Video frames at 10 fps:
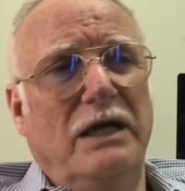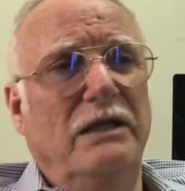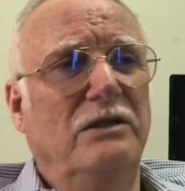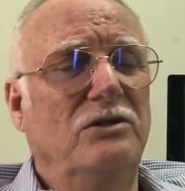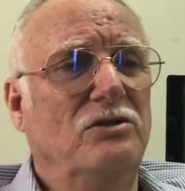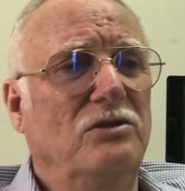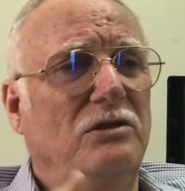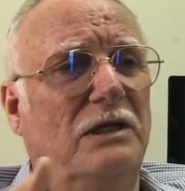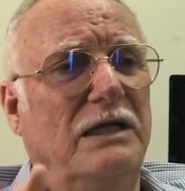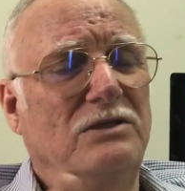
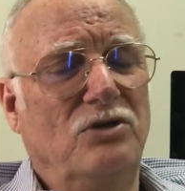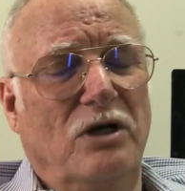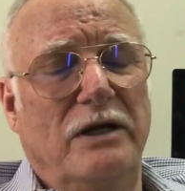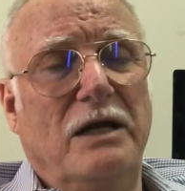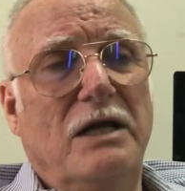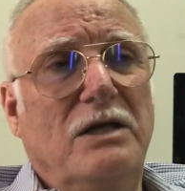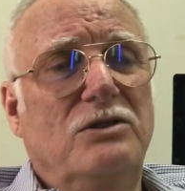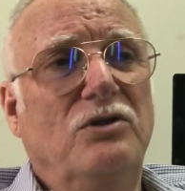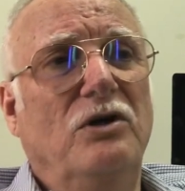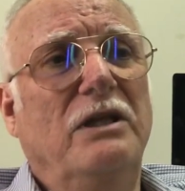and so on.
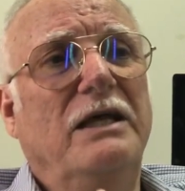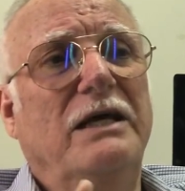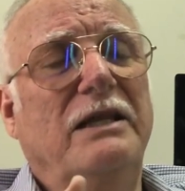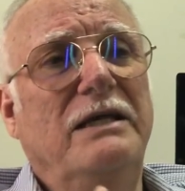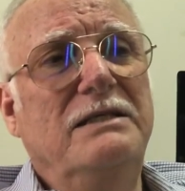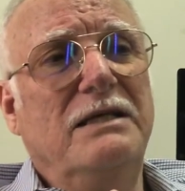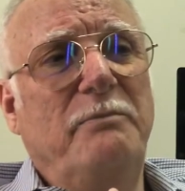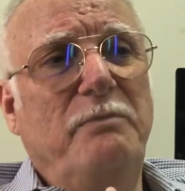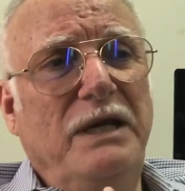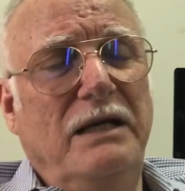So there is a
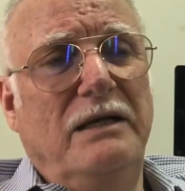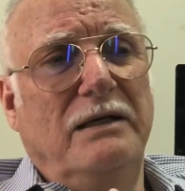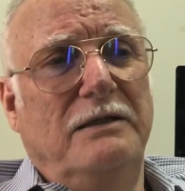big